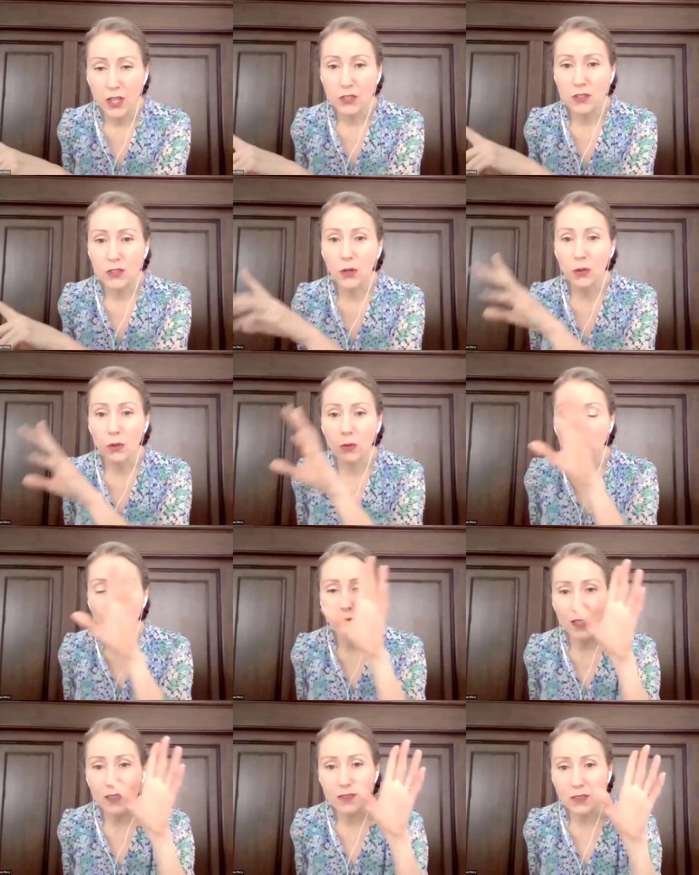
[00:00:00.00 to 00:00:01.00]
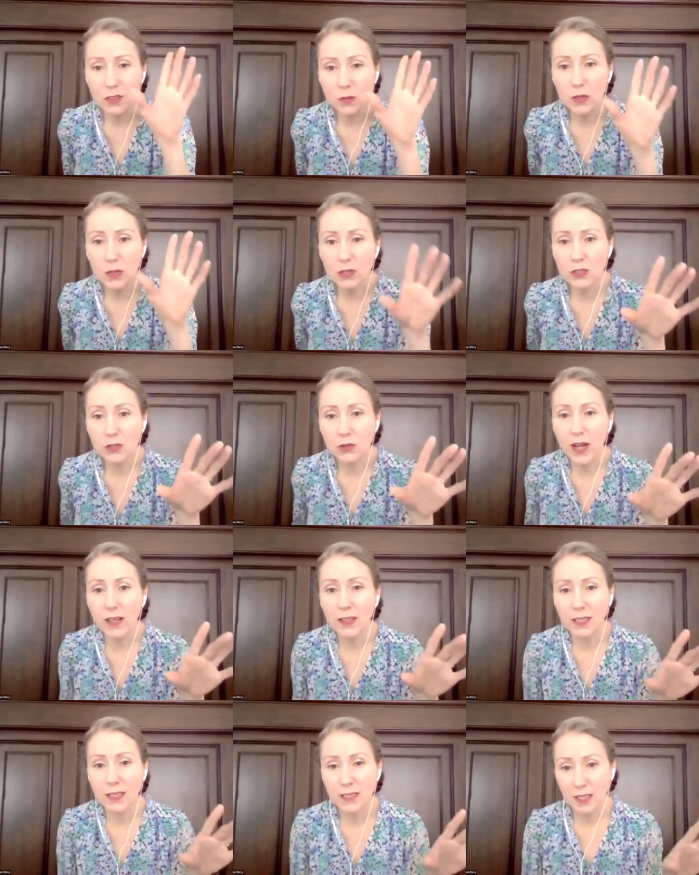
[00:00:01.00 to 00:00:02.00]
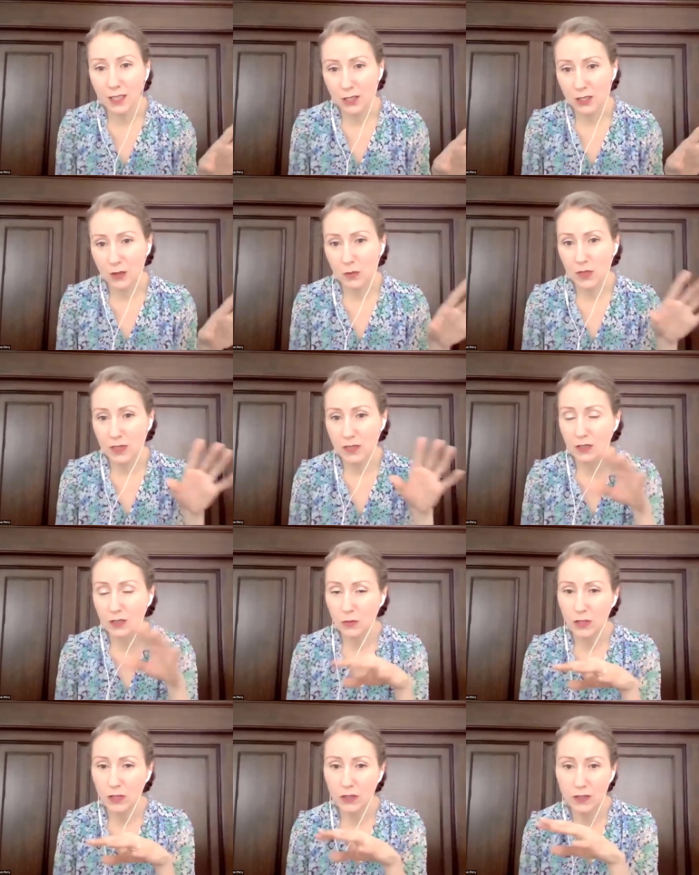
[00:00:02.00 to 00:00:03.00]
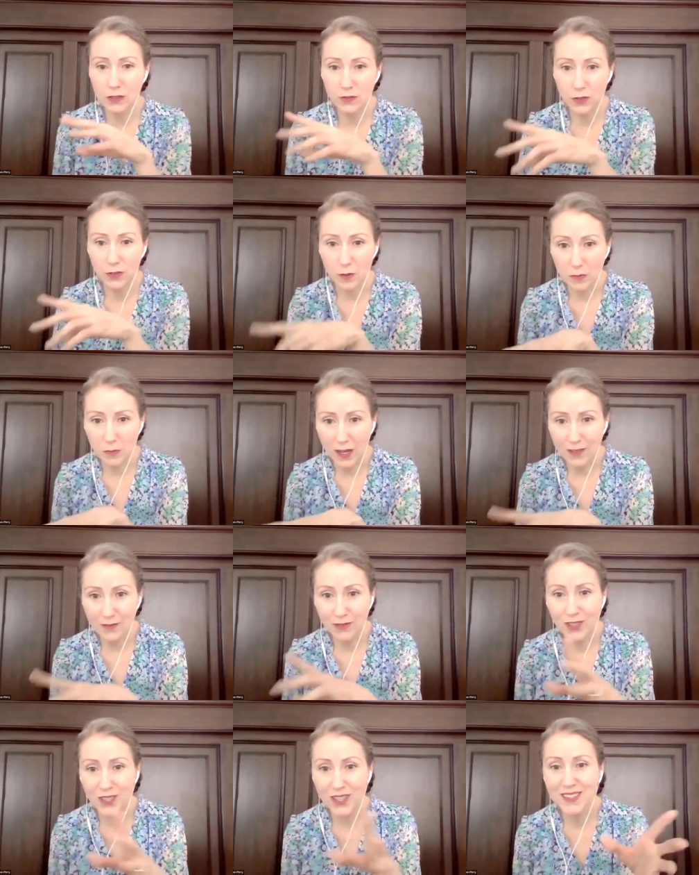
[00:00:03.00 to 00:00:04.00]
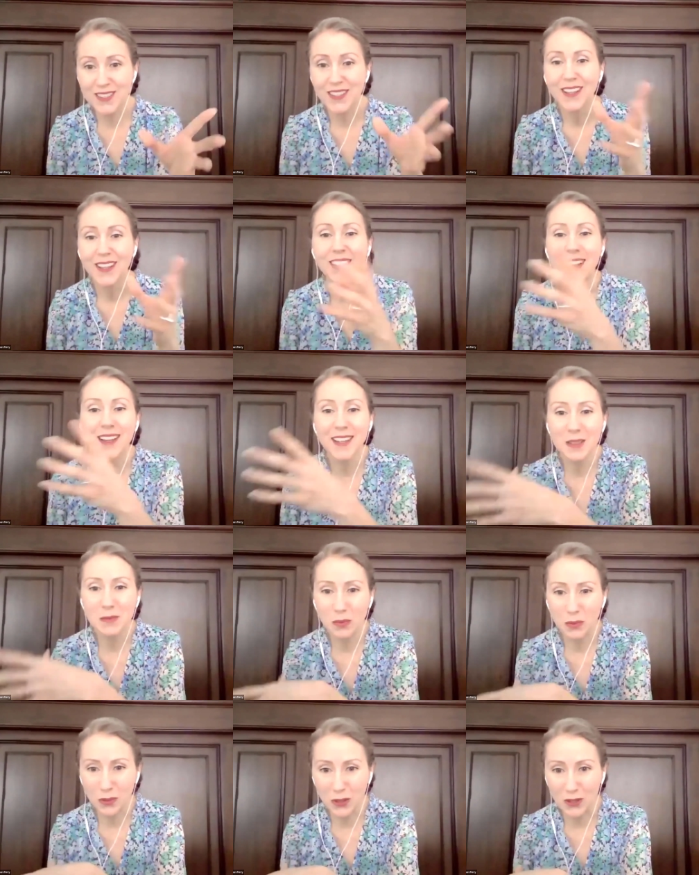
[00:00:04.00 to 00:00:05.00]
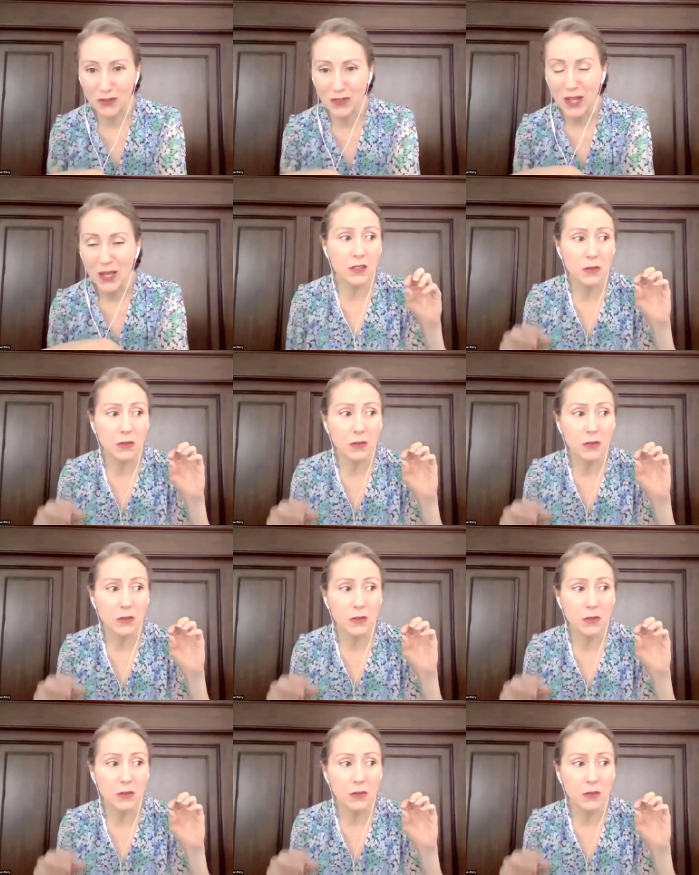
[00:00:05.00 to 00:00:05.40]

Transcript: So when spirituality touched the business world in the form of mindfulness, it improved.